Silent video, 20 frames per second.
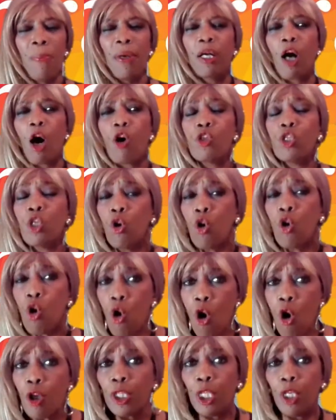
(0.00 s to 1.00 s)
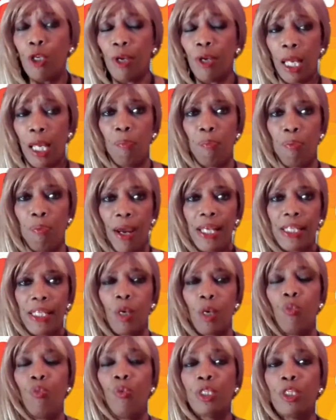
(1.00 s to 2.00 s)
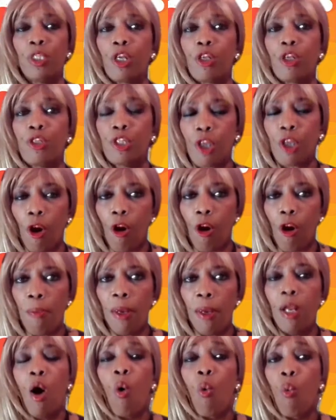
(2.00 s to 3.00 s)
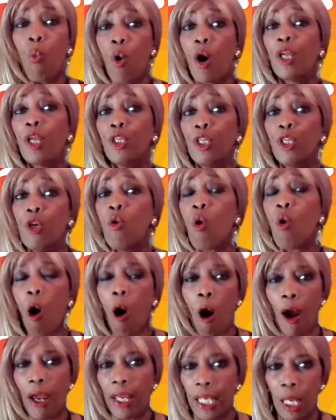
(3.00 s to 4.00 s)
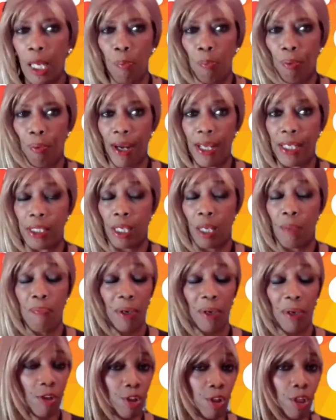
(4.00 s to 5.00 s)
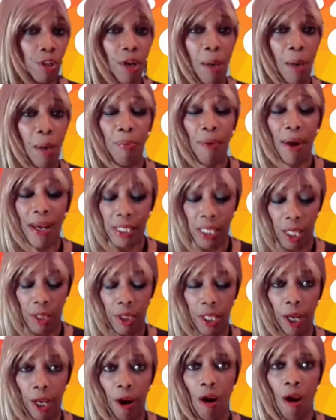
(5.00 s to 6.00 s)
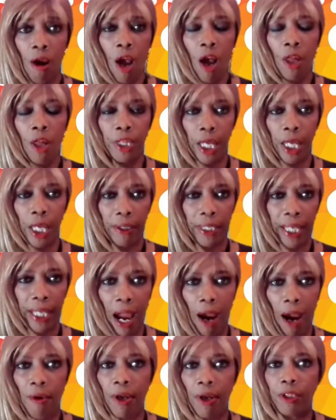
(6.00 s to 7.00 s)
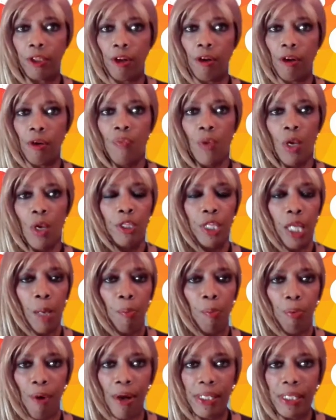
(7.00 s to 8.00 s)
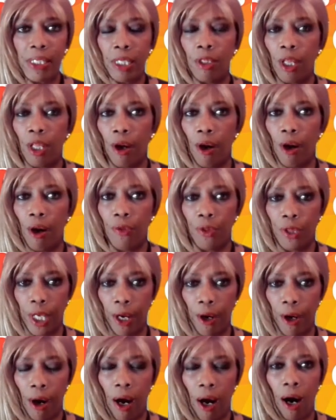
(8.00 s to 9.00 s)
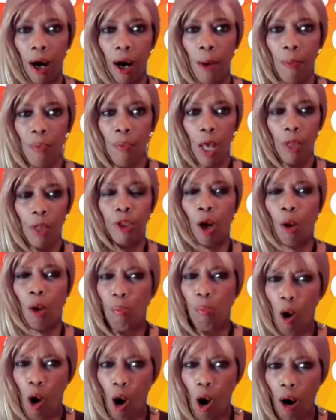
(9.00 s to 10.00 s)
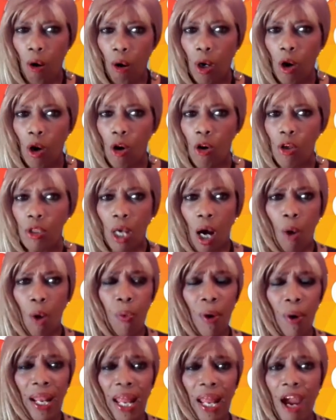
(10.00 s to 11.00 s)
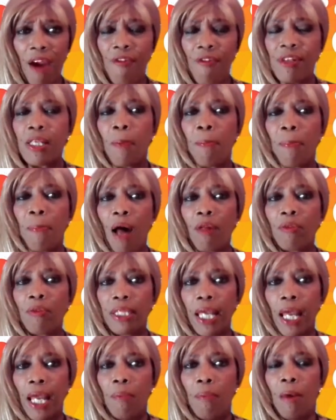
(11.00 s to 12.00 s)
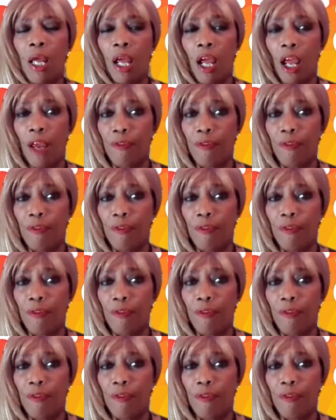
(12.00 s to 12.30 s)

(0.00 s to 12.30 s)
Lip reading: Because who you embracing will determine what you are embracing. Because you embracing their character, you're embracing their morals or whatever is about them.